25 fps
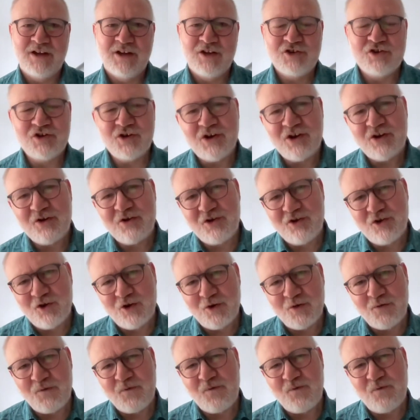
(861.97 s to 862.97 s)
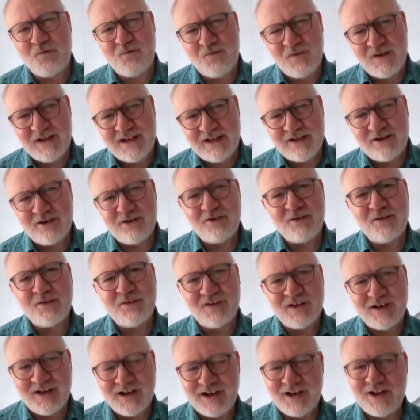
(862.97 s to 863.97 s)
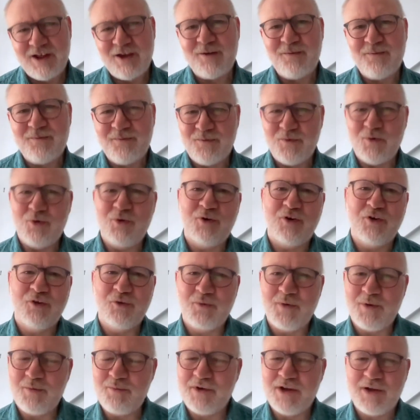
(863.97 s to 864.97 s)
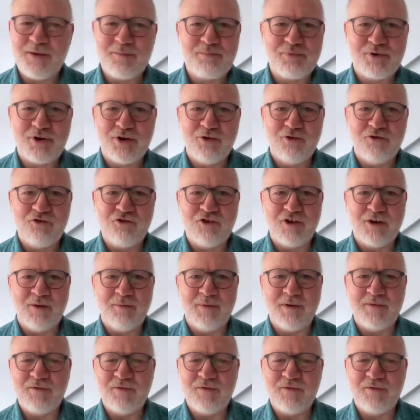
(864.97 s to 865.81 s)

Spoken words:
Do you know God feels love for us when we approach him?